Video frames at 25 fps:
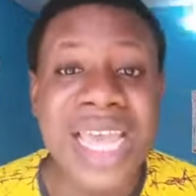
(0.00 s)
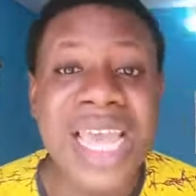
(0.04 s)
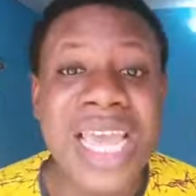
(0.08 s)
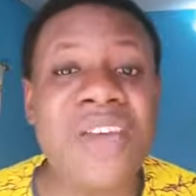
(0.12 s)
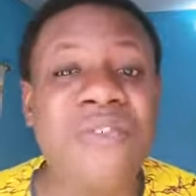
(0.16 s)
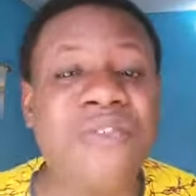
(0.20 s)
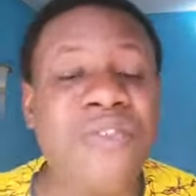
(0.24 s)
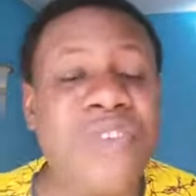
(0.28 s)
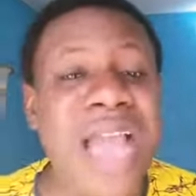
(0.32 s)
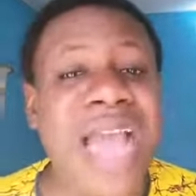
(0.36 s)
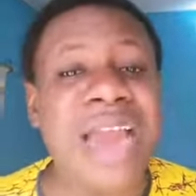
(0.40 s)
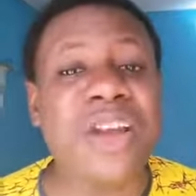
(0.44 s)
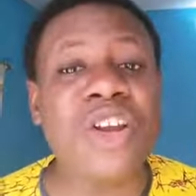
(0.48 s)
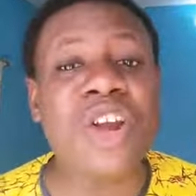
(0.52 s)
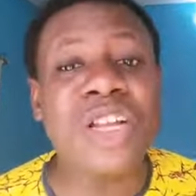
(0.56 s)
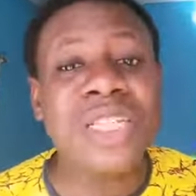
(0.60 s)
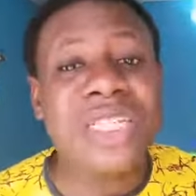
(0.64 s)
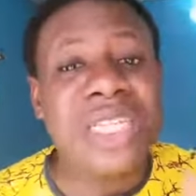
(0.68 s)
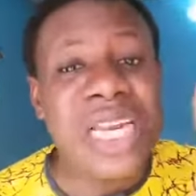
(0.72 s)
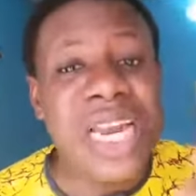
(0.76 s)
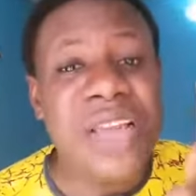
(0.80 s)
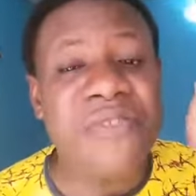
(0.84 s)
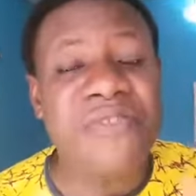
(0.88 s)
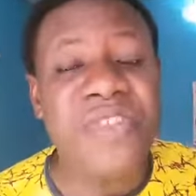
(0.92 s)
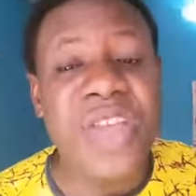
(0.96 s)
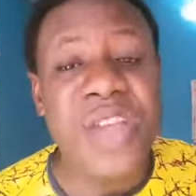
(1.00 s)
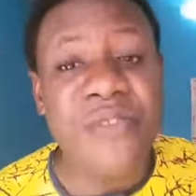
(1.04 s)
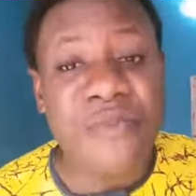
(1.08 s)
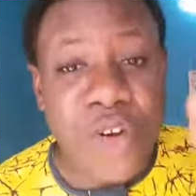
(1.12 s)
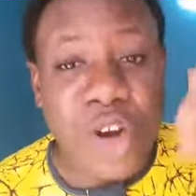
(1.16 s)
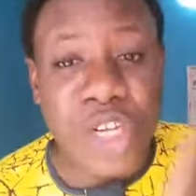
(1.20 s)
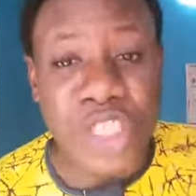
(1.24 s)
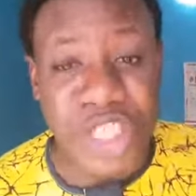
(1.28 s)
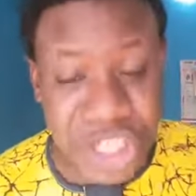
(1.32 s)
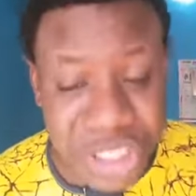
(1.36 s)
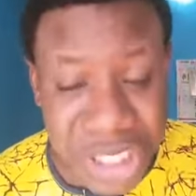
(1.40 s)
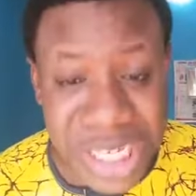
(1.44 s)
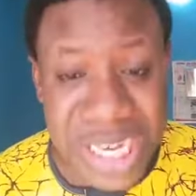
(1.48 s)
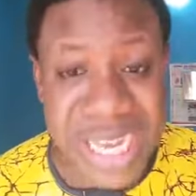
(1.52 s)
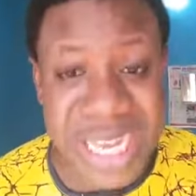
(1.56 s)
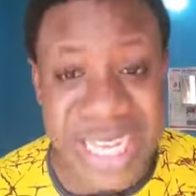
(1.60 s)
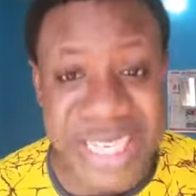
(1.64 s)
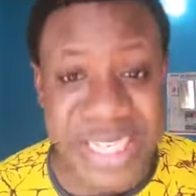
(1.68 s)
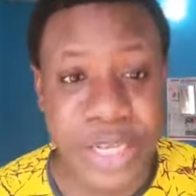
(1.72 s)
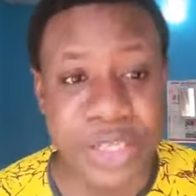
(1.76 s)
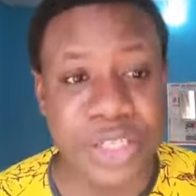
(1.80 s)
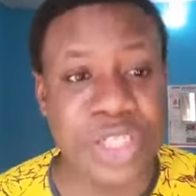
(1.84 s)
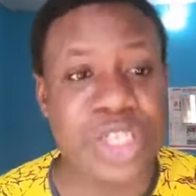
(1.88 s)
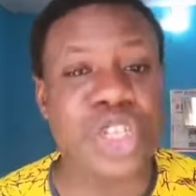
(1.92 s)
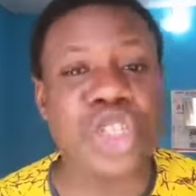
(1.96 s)
If you are not living for
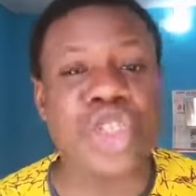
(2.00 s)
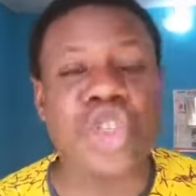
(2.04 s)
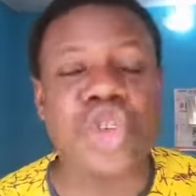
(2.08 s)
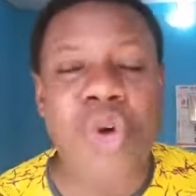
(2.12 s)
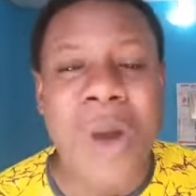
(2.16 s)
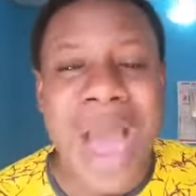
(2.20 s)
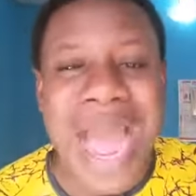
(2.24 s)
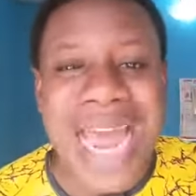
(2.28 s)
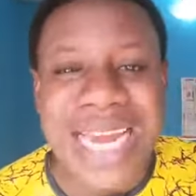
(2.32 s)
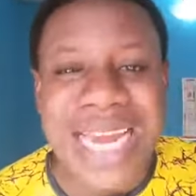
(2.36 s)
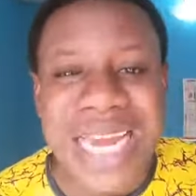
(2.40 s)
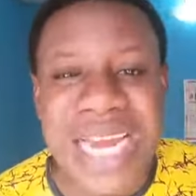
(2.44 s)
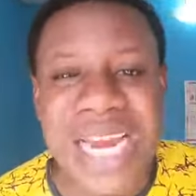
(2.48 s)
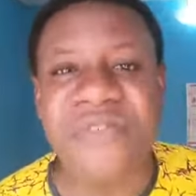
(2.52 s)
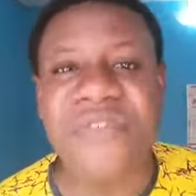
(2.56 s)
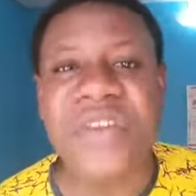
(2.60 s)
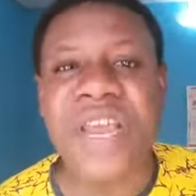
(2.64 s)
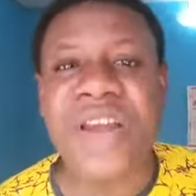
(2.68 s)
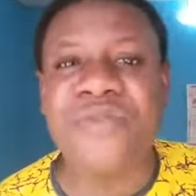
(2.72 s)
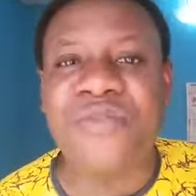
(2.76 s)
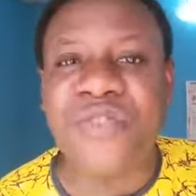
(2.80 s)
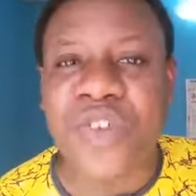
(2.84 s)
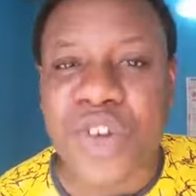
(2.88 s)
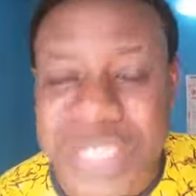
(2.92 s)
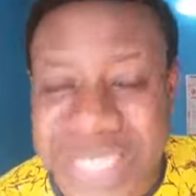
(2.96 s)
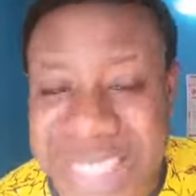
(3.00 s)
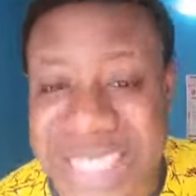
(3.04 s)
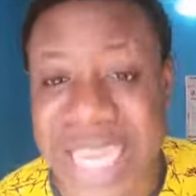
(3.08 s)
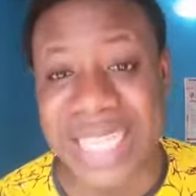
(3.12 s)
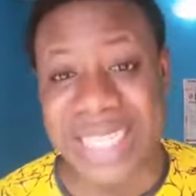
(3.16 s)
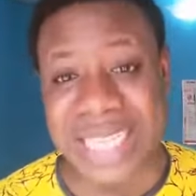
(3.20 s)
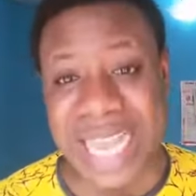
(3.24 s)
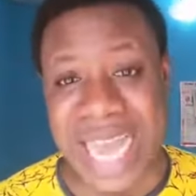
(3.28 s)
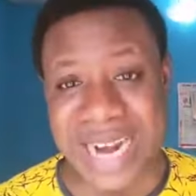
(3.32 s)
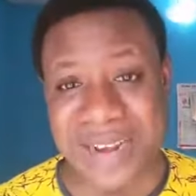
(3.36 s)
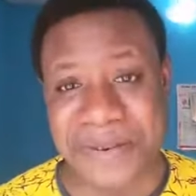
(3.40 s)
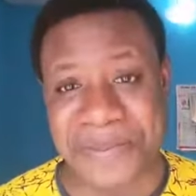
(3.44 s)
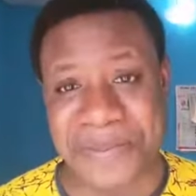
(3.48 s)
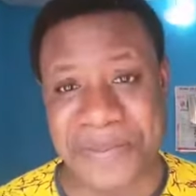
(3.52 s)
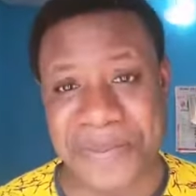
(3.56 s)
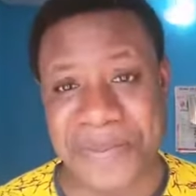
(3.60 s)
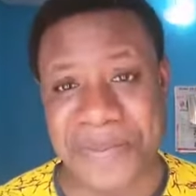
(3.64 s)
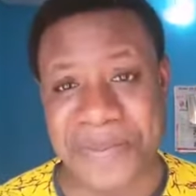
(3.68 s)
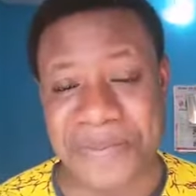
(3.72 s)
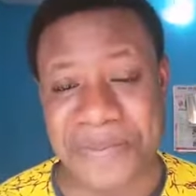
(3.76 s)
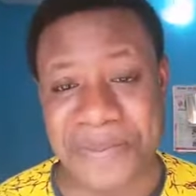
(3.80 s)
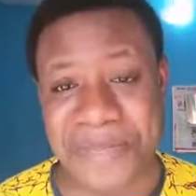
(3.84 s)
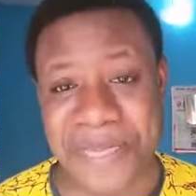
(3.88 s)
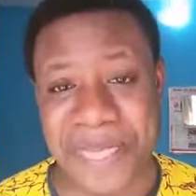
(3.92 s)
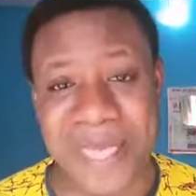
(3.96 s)
Jesus, you are living for Satan.
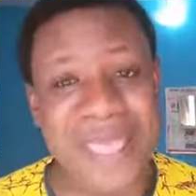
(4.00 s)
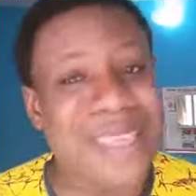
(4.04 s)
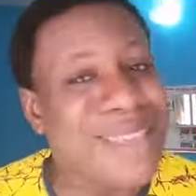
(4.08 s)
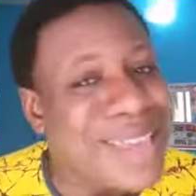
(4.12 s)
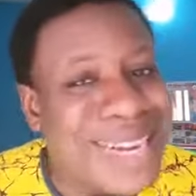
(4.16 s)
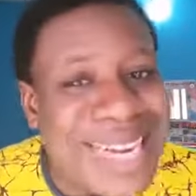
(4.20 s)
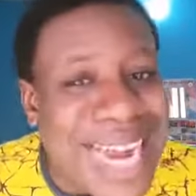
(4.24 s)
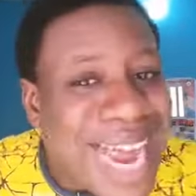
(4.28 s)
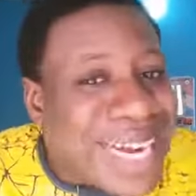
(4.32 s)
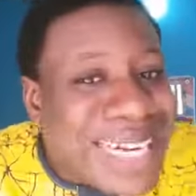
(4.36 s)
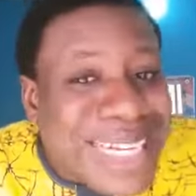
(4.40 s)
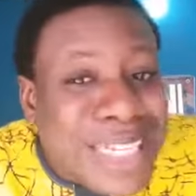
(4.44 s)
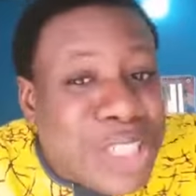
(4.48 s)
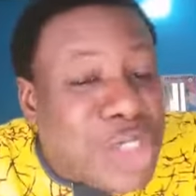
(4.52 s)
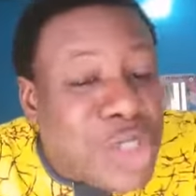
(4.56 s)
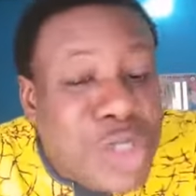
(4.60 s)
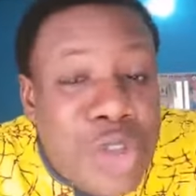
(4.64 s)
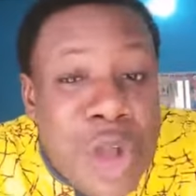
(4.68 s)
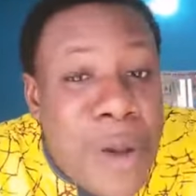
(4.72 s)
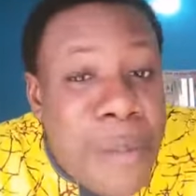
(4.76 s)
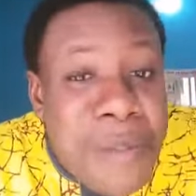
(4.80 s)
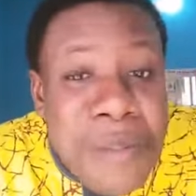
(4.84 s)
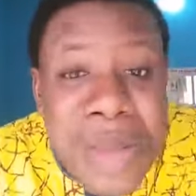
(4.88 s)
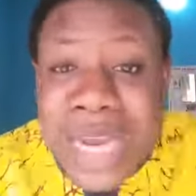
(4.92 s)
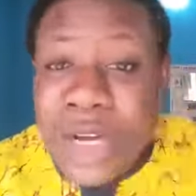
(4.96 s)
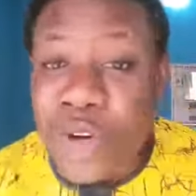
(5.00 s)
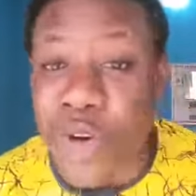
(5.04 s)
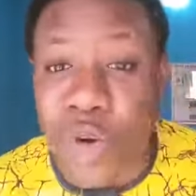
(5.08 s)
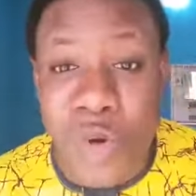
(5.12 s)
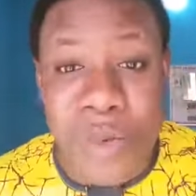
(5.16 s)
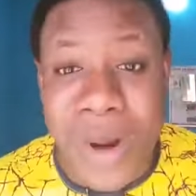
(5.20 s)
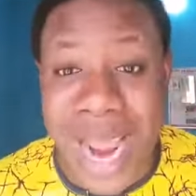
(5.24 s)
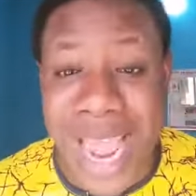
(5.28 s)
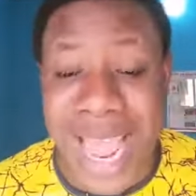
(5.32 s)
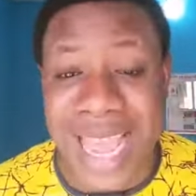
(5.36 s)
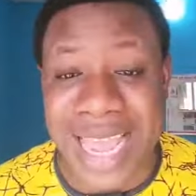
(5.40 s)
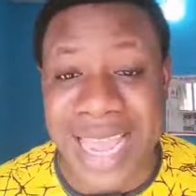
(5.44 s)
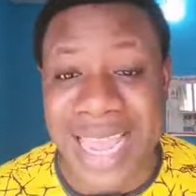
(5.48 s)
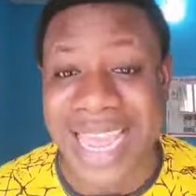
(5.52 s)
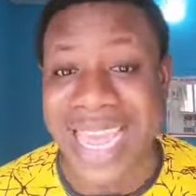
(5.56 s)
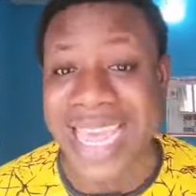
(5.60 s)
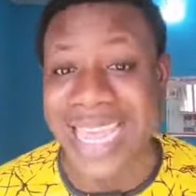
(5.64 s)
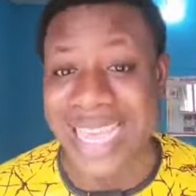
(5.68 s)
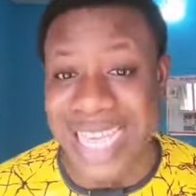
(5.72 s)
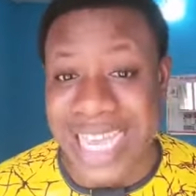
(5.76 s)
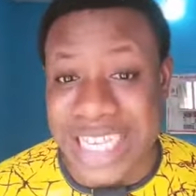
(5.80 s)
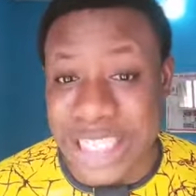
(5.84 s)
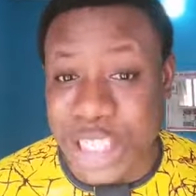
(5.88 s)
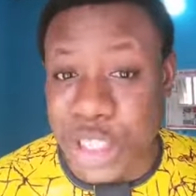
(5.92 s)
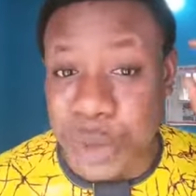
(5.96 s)
There is no middle way
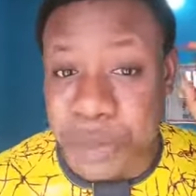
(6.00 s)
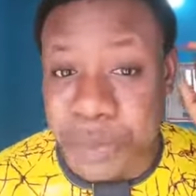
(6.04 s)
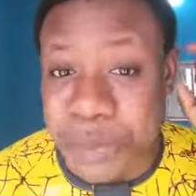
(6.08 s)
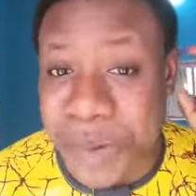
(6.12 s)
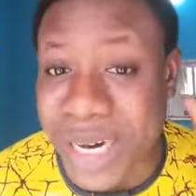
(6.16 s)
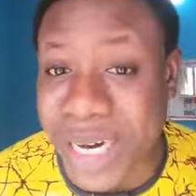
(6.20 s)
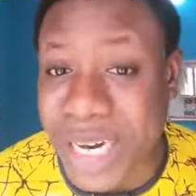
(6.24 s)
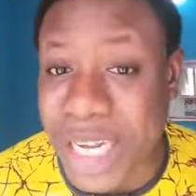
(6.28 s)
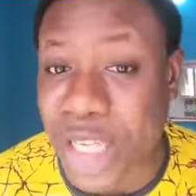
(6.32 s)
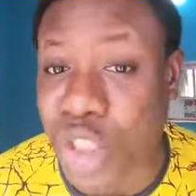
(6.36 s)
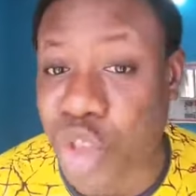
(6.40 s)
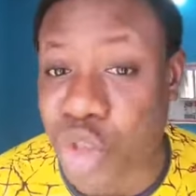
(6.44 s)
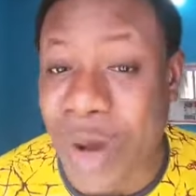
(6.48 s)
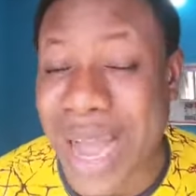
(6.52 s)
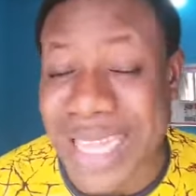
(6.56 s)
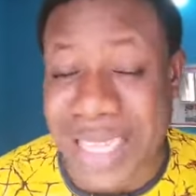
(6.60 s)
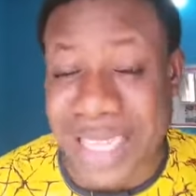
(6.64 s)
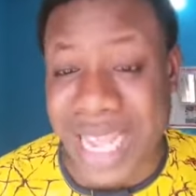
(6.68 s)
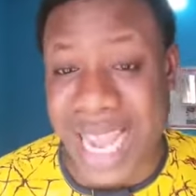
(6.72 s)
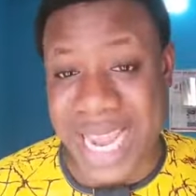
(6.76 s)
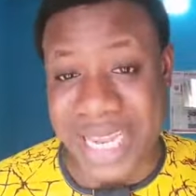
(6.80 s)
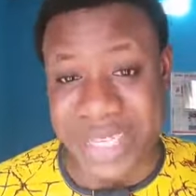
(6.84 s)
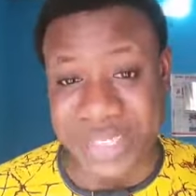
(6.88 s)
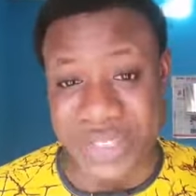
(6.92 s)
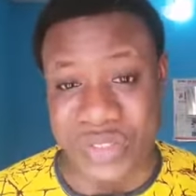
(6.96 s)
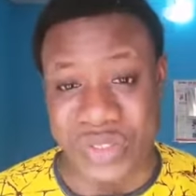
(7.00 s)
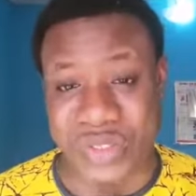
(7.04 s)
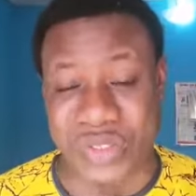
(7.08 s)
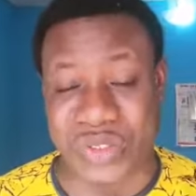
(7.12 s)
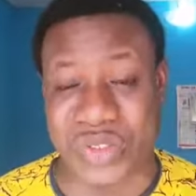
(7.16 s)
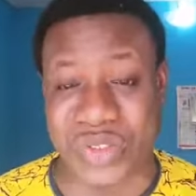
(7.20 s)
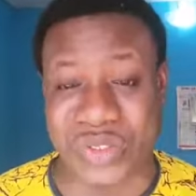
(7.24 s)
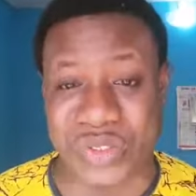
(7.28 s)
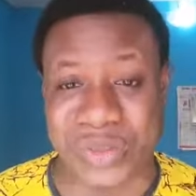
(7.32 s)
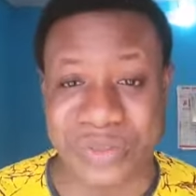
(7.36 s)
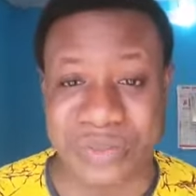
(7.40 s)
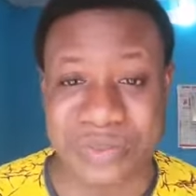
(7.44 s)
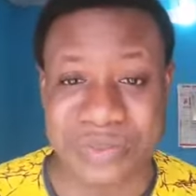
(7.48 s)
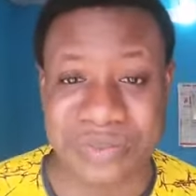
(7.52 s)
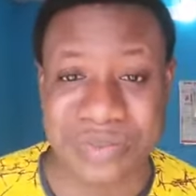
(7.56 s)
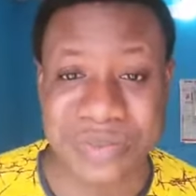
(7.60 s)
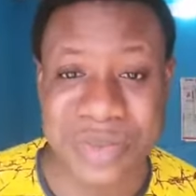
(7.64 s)
in spiritual things.